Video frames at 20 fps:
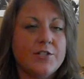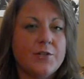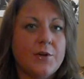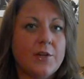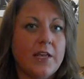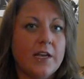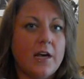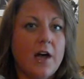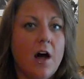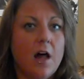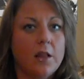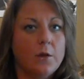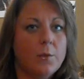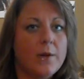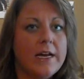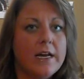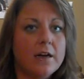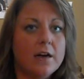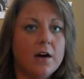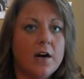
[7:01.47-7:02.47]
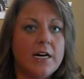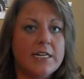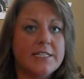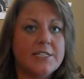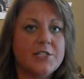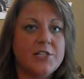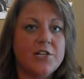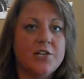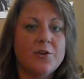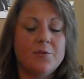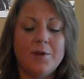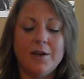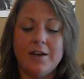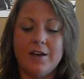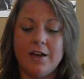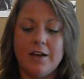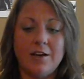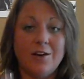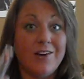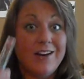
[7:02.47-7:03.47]
doing like a Halloween costume
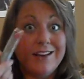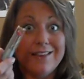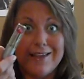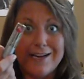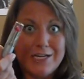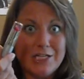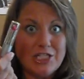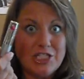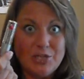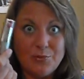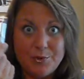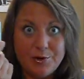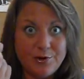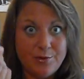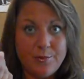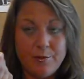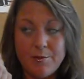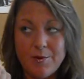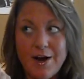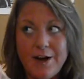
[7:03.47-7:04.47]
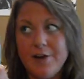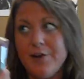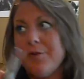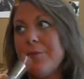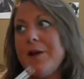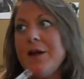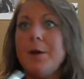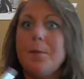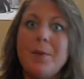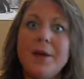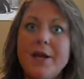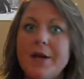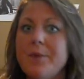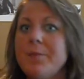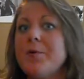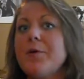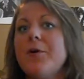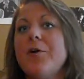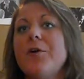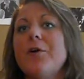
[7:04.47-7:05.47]
and, and you need like a super duper red, you're being a
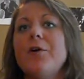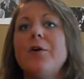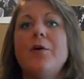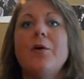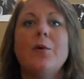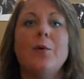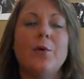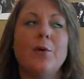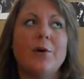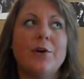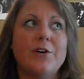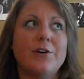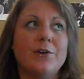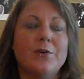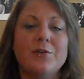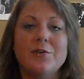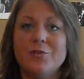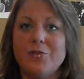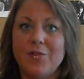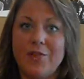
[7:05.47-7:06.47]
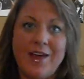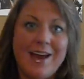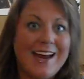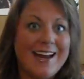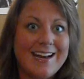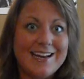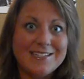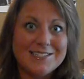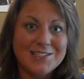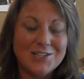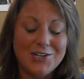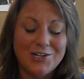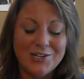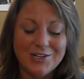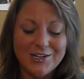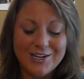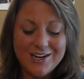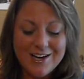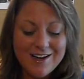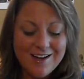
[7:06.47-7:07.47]
pinup girl, or you're going for the eighties
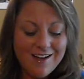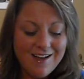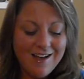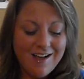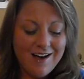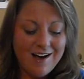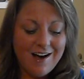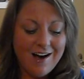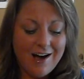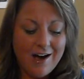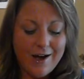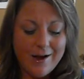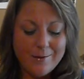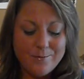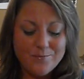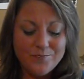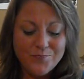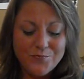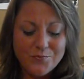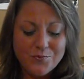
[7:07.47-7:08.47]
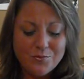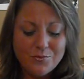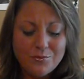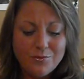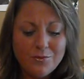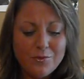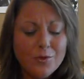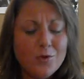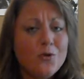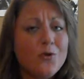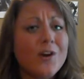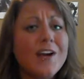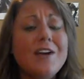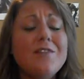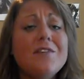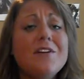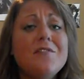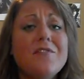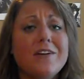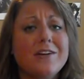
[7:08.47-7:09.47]
look. Um, or
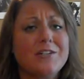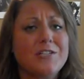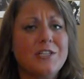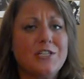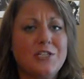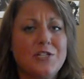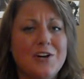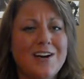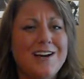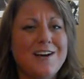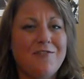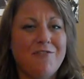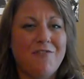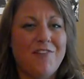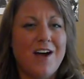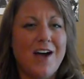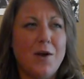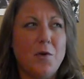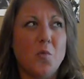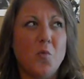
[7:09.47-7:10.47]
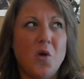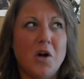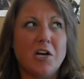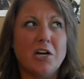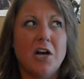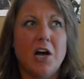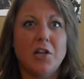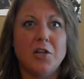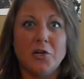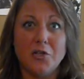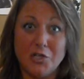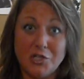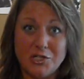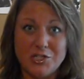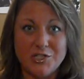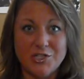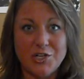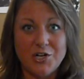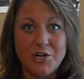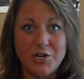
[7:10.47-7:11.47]
even if you're just trying to find what color
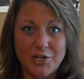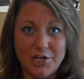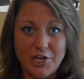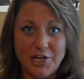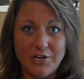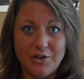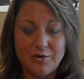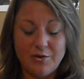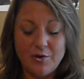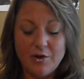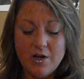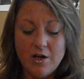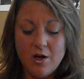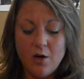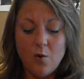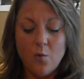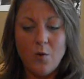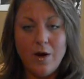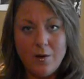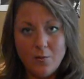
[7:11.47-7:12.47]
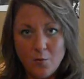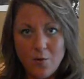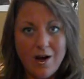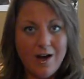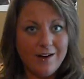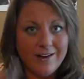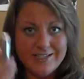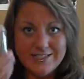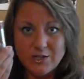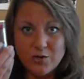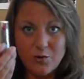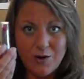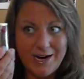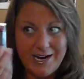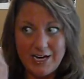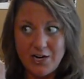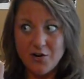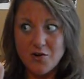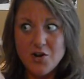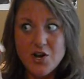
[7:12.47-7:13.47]
looks good on you. Wet n Wild is
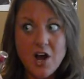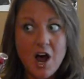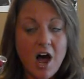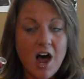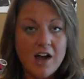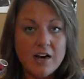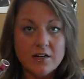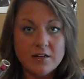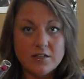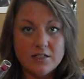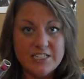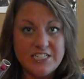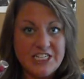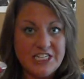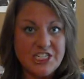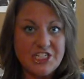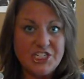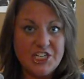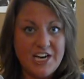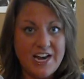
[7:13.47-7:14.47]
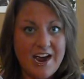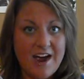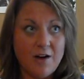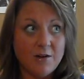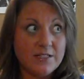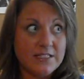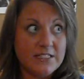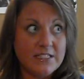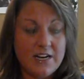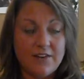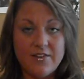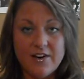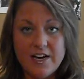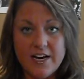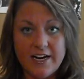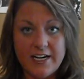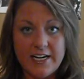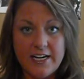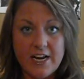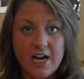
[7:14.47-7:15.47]
great. You're not dishing out seven
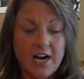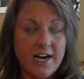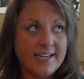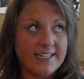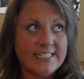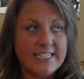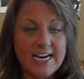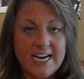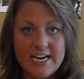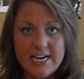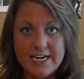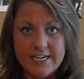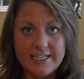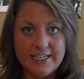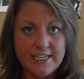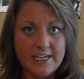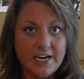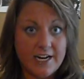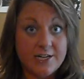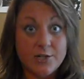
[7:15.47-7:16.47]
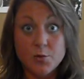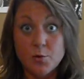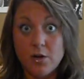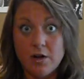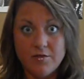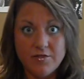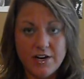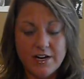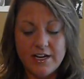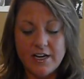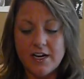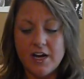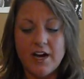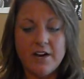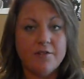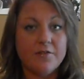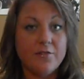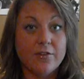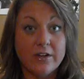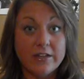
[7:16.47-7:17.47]
ninety-nine, ten ninety-nine, twelve
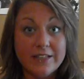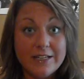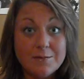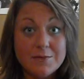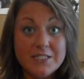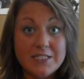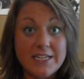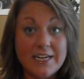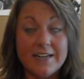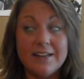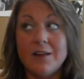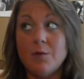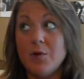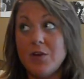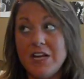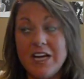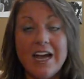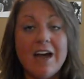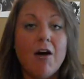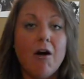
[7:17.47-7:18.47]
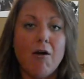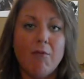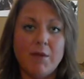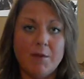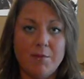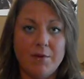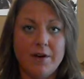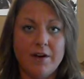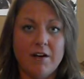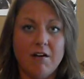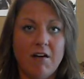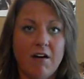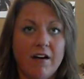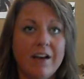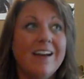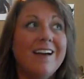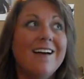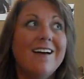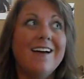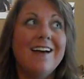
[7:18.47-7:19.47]
ninety-nine for a lipstick that when you get home you put it
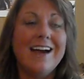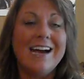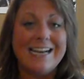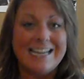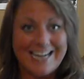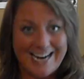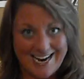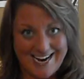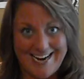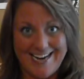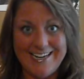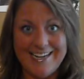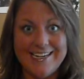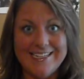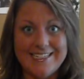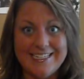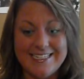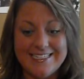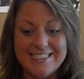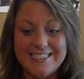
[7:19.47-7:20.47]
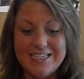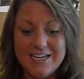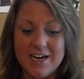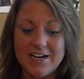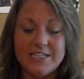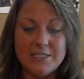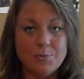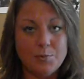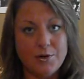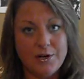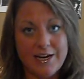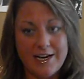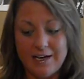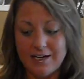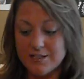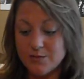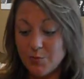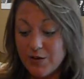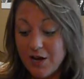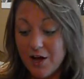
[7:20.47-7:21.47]
on and you hate it. It's not as pretty,
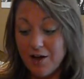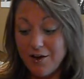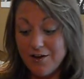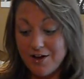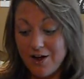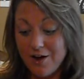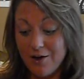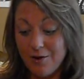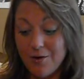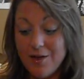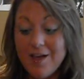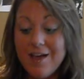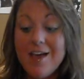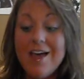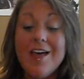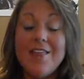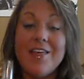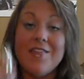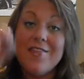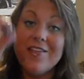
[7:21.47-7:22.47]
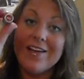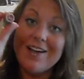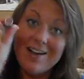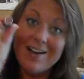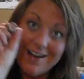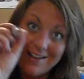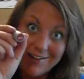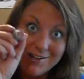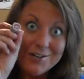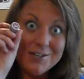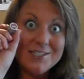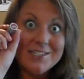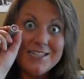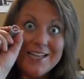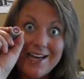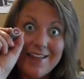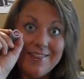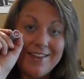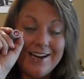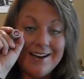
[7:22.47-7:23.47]
because we all know that the colors
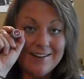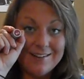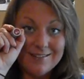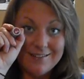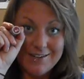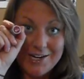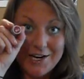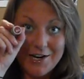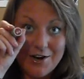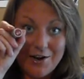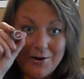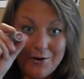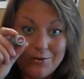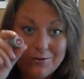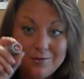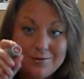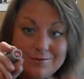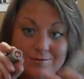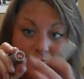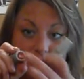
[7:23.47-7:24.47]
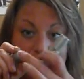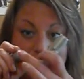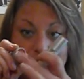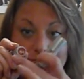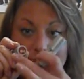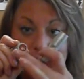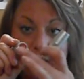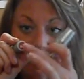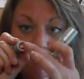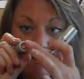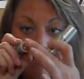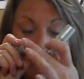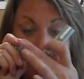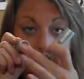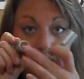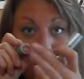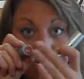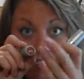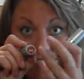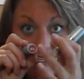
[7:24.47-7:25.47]
that they, you know, that are
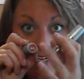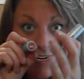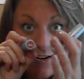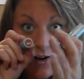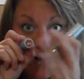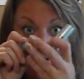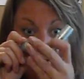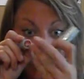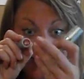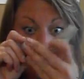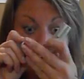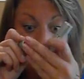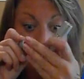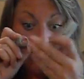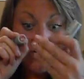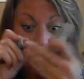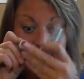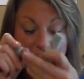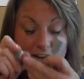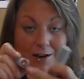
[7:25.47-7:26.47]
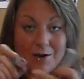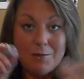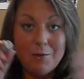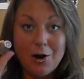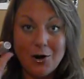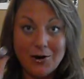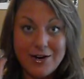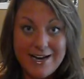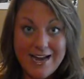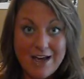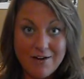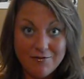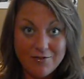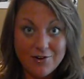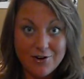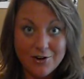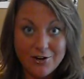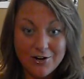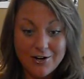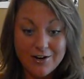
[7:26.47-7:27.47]
depicted on each item are
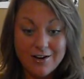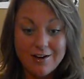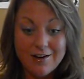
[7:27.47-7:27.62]
never